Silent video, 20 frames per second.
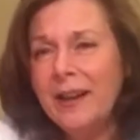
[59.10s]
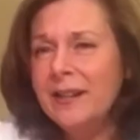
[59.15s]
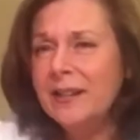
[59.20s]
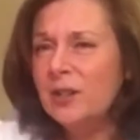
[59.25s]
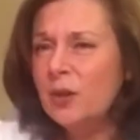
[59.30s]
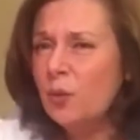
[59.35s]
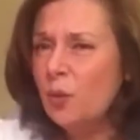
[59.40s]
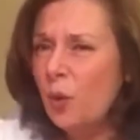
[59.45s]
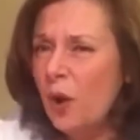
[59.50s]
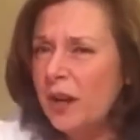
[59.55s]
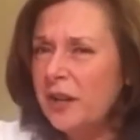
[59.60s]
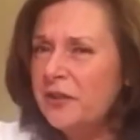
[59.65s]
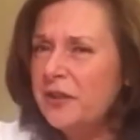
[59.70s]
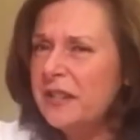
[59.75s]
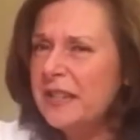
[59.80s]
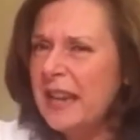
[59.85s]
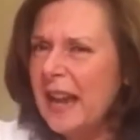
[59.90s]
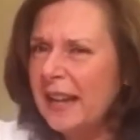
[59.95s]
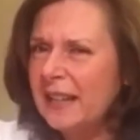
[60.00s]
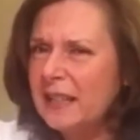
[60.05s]
So, what do
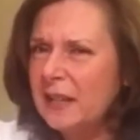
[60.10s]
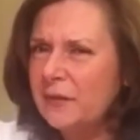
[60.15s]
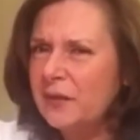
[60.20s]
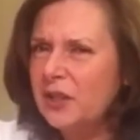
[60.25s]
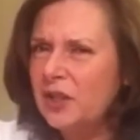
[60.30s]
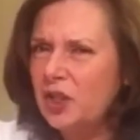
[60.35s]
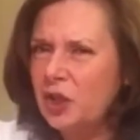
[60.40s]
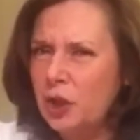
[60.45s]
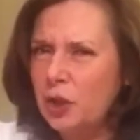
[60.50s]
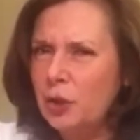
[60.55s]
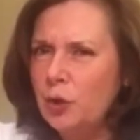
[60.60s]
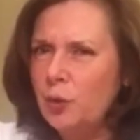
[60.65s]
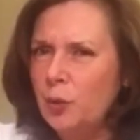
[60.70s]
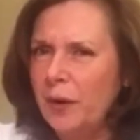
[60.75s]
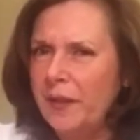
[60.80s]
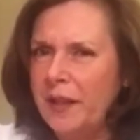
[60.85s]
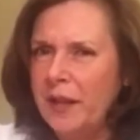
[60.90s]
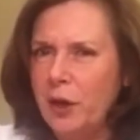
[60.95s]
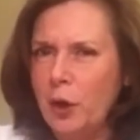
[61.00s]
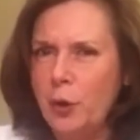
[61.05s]
detectives do
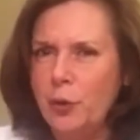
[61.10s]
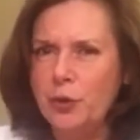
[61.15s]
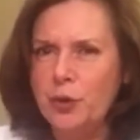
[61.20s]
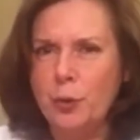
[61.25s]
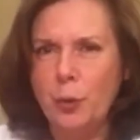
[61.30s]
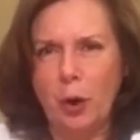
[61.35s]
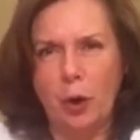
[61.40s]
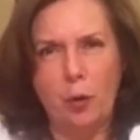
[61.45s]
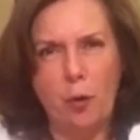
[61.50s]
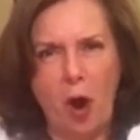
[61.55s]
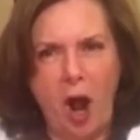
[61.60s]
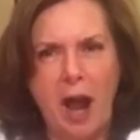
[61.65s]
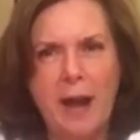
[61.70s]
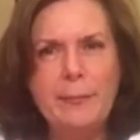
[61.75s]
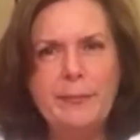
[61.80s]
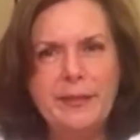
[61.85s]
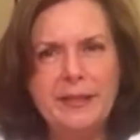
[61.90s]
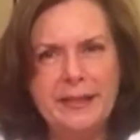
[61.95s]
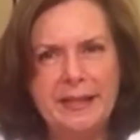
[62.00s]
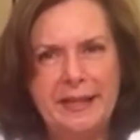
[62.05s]
when they go to a
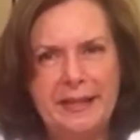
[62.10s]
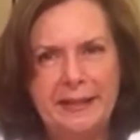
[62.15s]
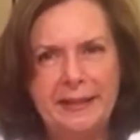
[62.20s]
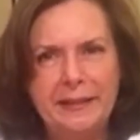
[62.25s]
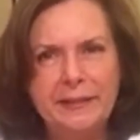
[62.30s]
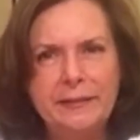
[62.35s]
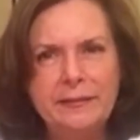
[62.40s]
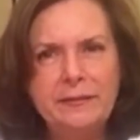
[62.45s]
crime scene?